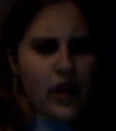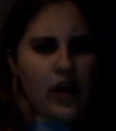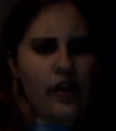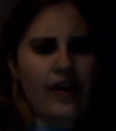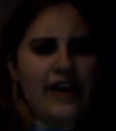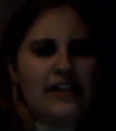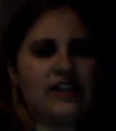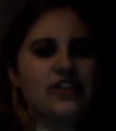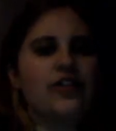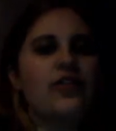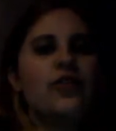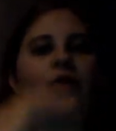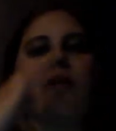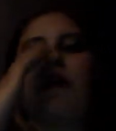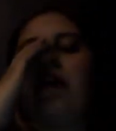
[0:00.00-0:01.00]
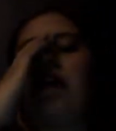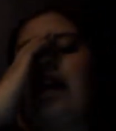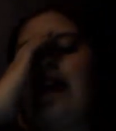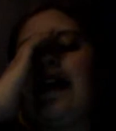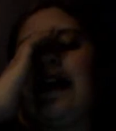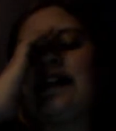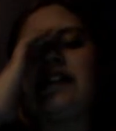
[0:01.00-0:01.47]
Alright, so
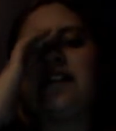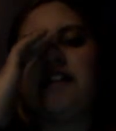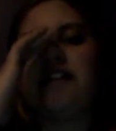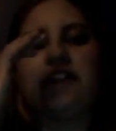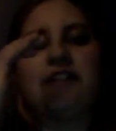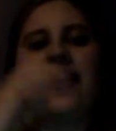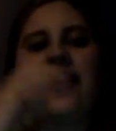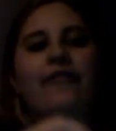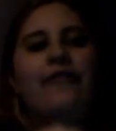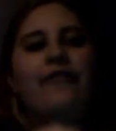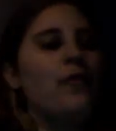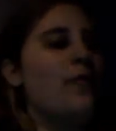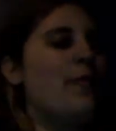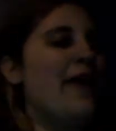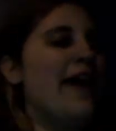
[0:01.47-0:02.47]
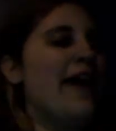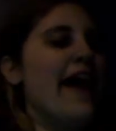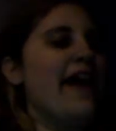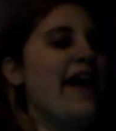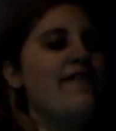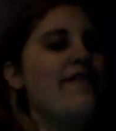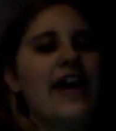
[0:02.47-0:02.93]
it starts off, we
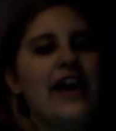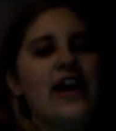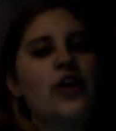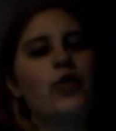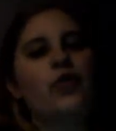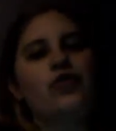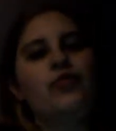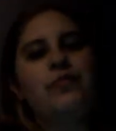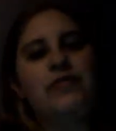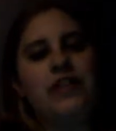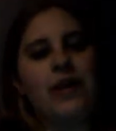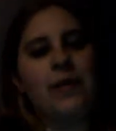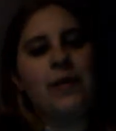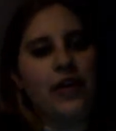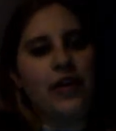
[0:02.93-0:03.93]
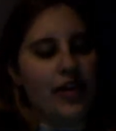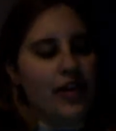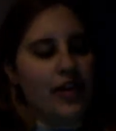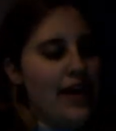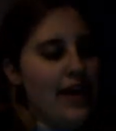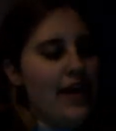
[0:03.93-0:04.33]
have a group number,